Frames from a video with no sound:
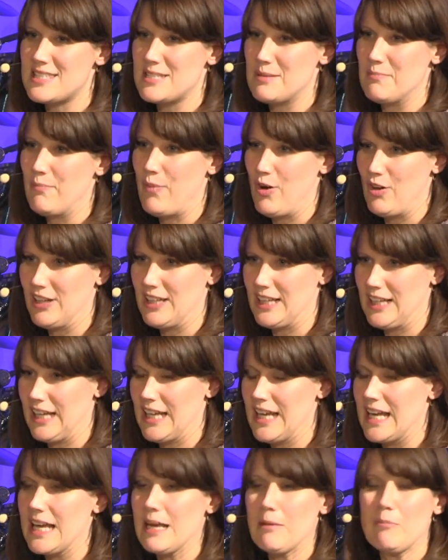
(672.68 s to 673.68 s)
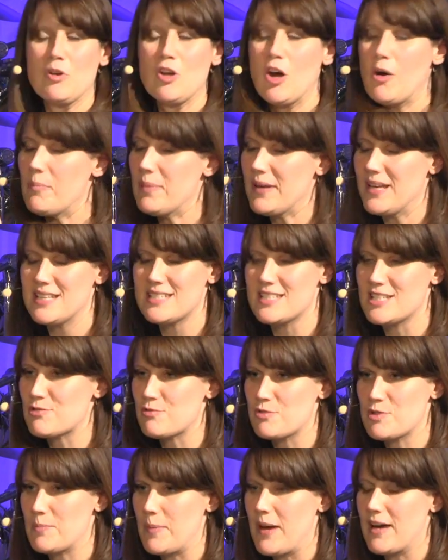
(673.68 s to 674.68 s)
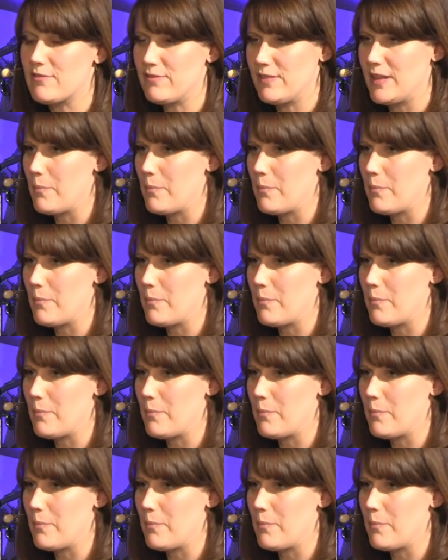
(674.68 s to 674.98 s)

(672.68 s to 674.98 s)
symbolically, and I'm not being disrespectful, I